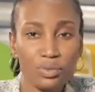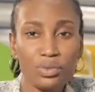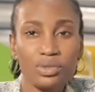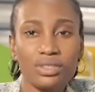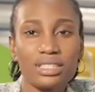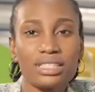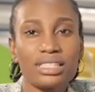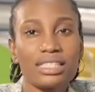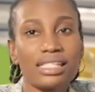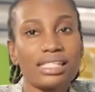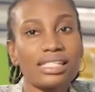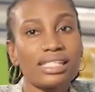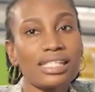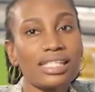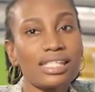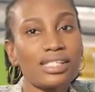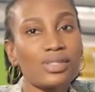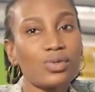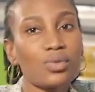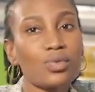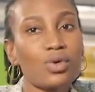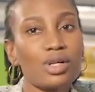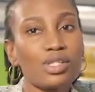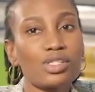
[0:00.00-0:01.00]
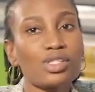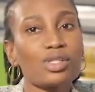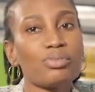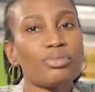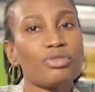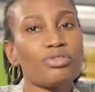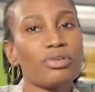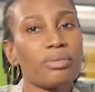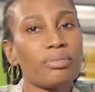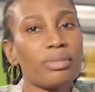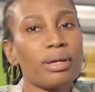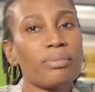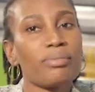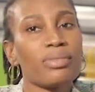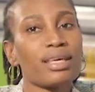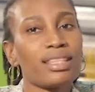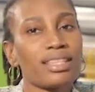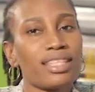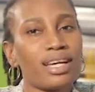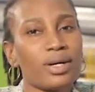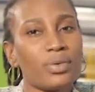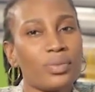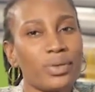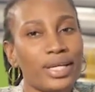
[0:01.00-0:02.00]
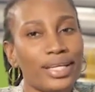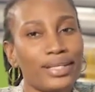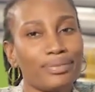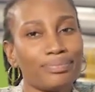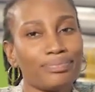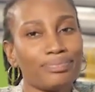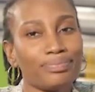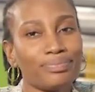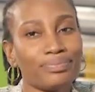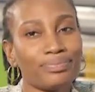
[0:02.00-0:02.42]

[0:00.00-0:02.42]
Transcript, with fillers: Will the deceased want to be remembered that way?